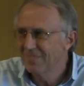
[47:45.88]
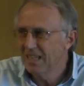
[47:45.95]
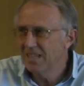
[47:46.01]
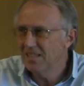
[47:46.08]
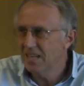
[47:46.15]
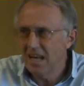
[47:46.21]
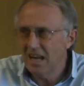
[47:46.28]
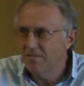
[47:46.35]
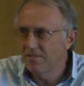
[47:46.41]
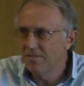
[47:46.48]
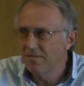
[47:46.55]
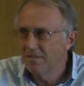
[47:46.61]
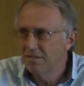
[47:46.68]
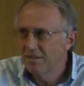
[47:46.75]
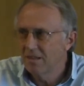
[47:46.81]
His
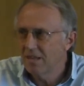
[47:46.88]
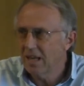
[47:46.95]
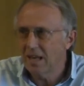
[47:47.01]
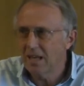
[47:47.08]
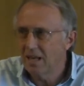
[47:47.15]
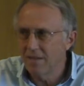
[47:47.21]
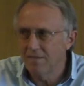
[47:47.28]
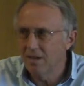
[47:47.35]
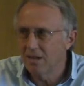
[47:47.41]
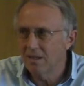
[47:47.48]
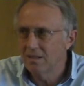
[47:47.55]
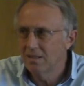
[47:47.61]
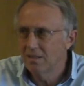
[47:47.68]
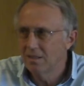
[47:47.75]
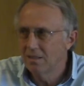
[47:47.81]
love can never
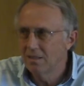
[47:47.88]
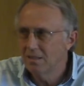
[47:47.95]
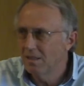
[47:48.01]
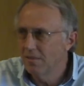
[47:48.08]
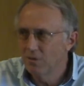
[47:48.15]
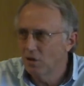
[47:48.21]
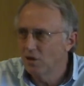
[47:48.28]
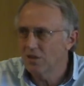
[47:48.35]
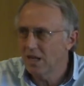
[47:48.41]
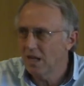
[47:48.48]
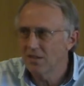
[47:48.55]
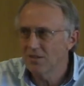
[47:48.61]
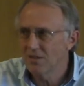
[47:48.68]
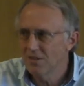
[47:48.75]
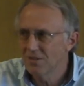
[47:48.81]
divorce
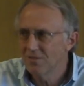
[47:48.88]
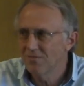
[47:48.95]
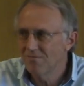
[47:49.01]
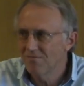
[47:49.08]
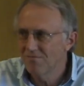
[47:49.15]
us.